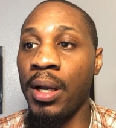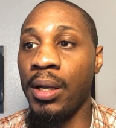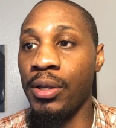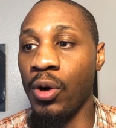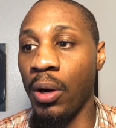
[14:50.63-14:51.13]

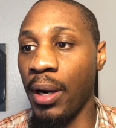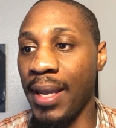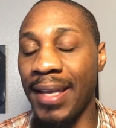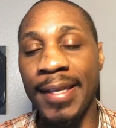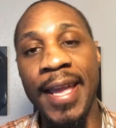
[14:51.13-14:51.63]
your
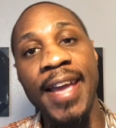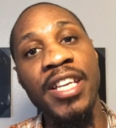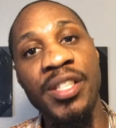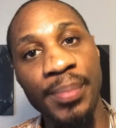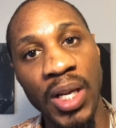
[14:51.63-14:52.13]

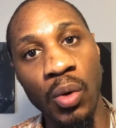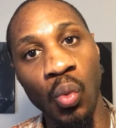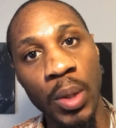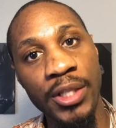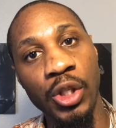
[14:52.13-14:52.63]
engagement
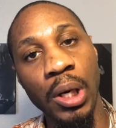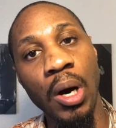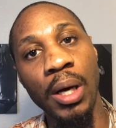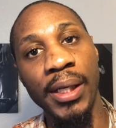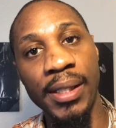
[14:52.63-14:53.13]
with your
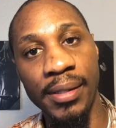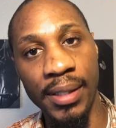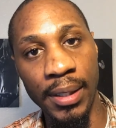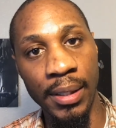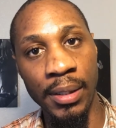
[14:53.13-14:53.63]
audience
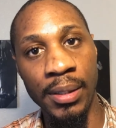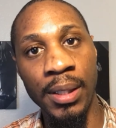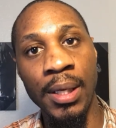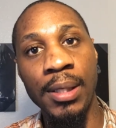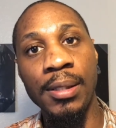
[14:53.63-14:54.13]
is,
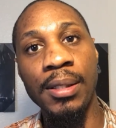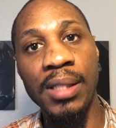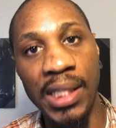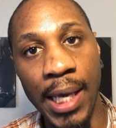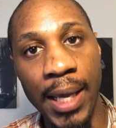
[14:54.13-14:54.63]

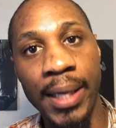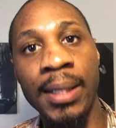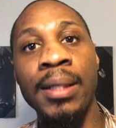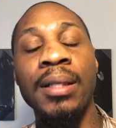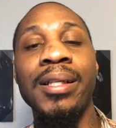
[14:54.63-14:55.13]
stay
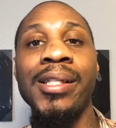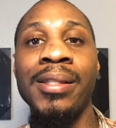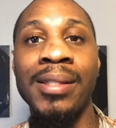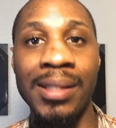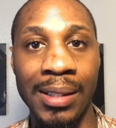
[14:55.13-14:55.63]

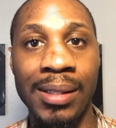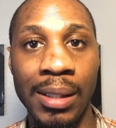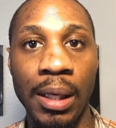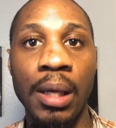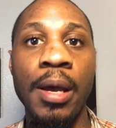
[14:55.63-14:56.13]
consistent.
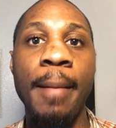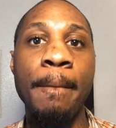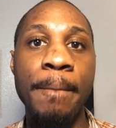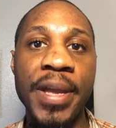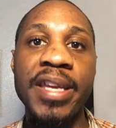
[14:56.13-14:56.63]

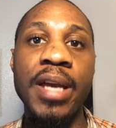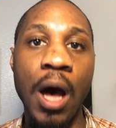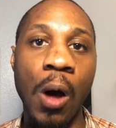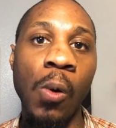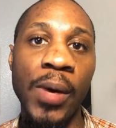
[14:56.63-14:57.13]
Be
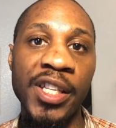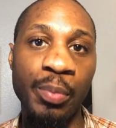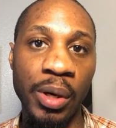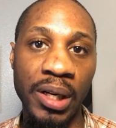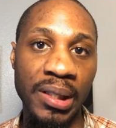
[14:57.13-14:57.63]
always
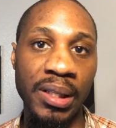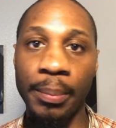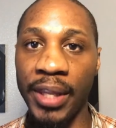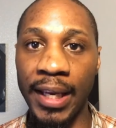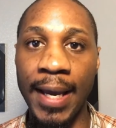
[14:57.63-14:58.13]
putting
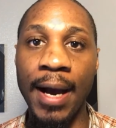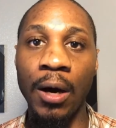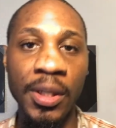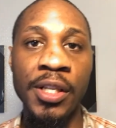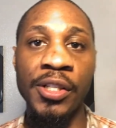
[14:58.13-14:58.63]
something out.
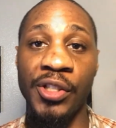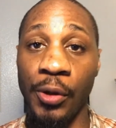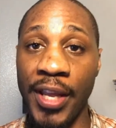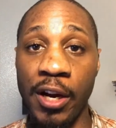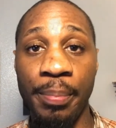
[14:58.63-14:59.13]
So
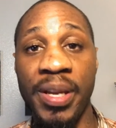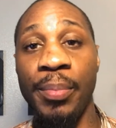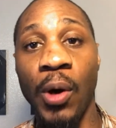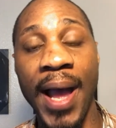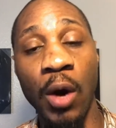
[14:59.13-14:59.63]
there are people
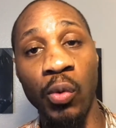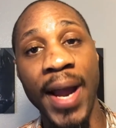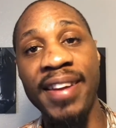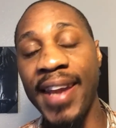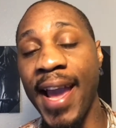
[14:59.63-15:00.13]
out right
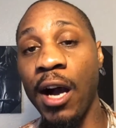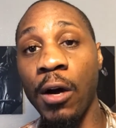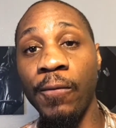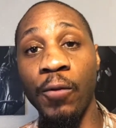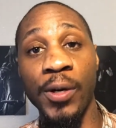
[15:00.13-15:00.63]
now,
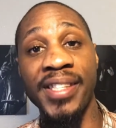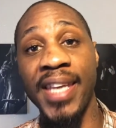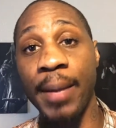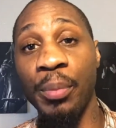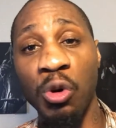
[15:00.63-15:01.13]
for example,